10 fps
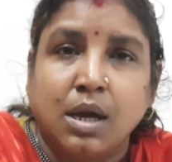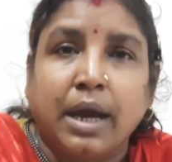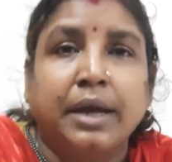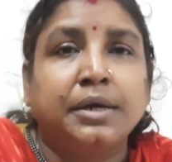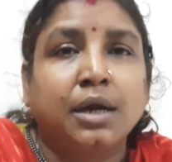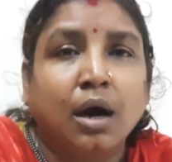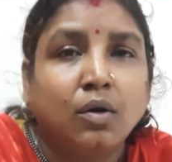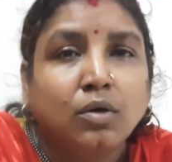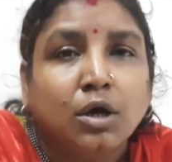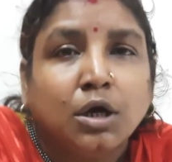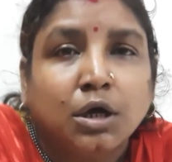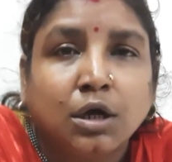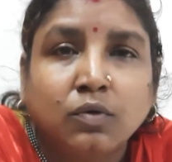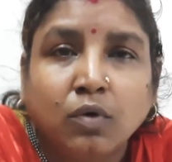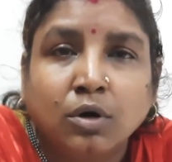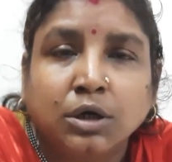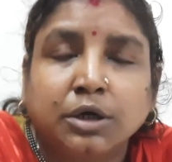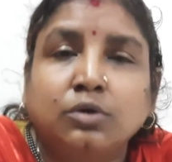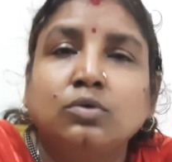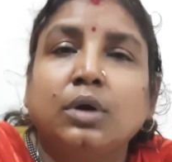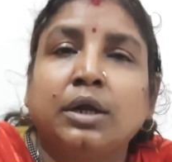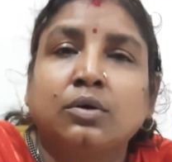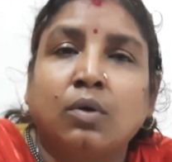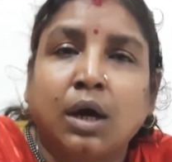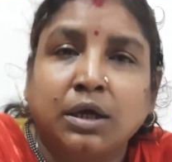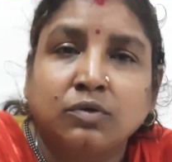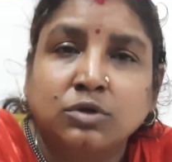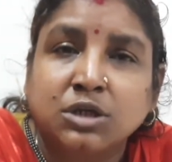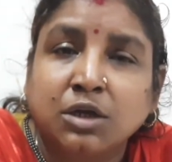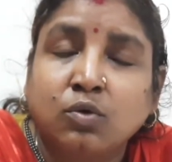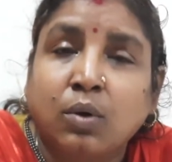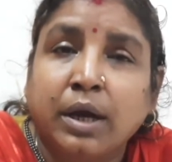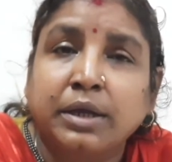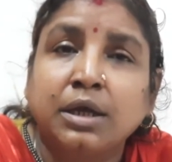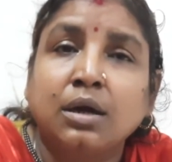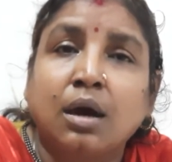And now he was inquiring